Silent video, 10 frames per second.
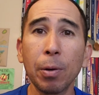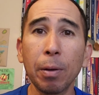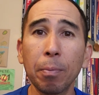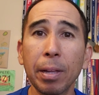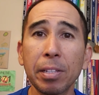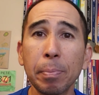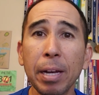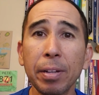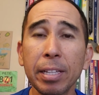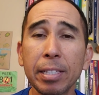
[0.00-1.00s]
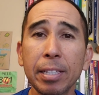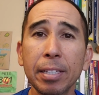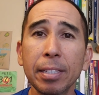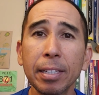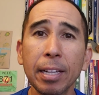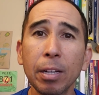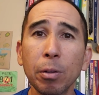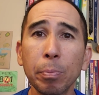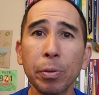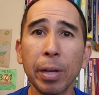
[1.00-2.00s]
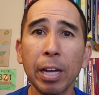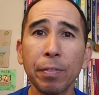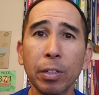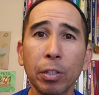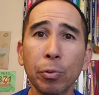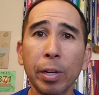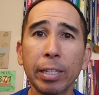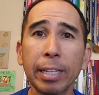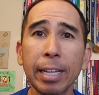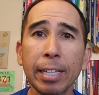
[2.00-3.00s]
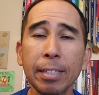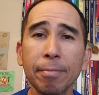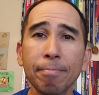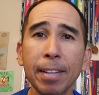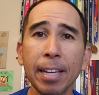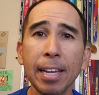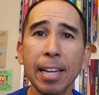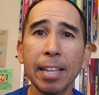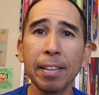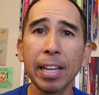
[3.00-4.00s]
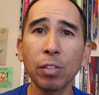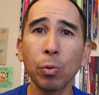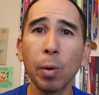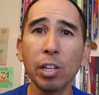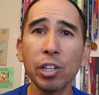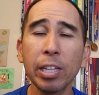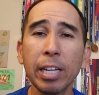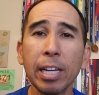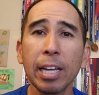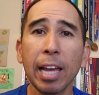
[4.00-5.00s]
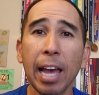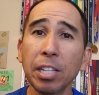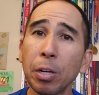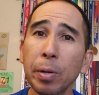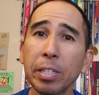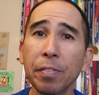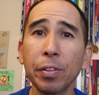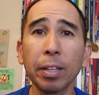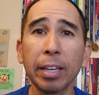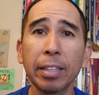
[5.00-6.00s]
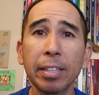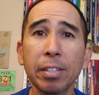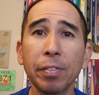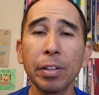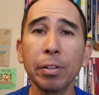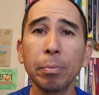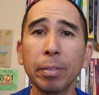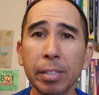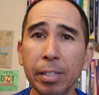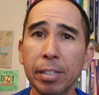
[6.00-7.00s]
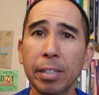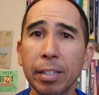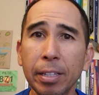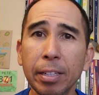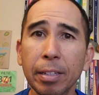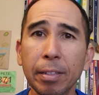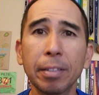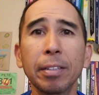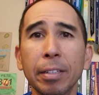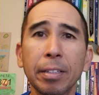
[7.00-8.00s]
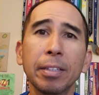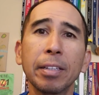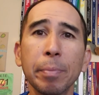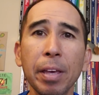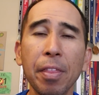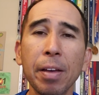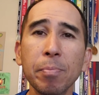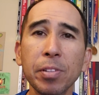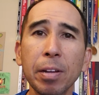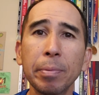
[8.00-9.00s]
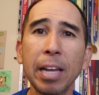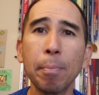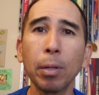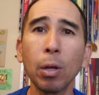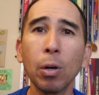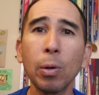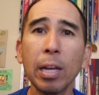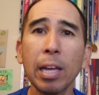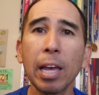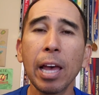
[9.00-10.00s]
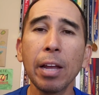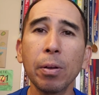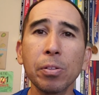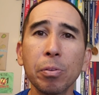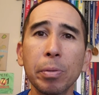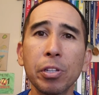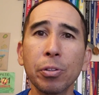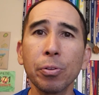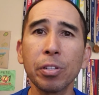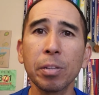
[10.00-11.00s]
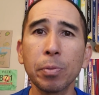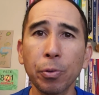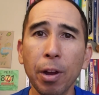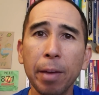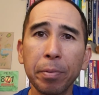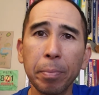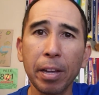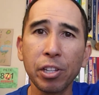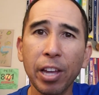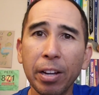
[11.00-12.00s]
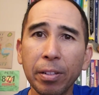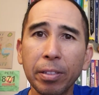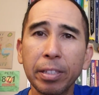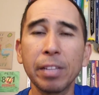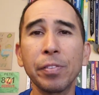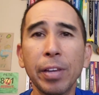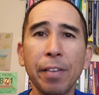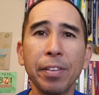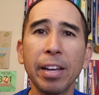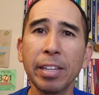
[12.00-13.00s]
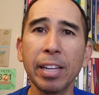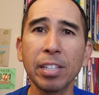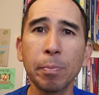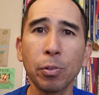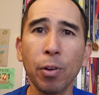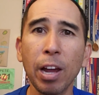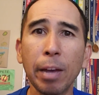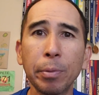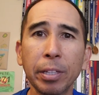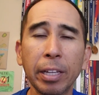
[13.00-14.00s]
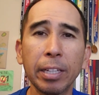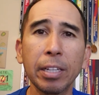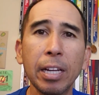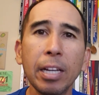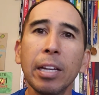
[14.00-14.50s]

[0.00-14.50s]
Well, that's about it. I hope you have a great day and thanks for watching. As always, if you like this video, please give me a thumbs up down below and also be sure to subscribe to my channel if you have not yet subscribed to get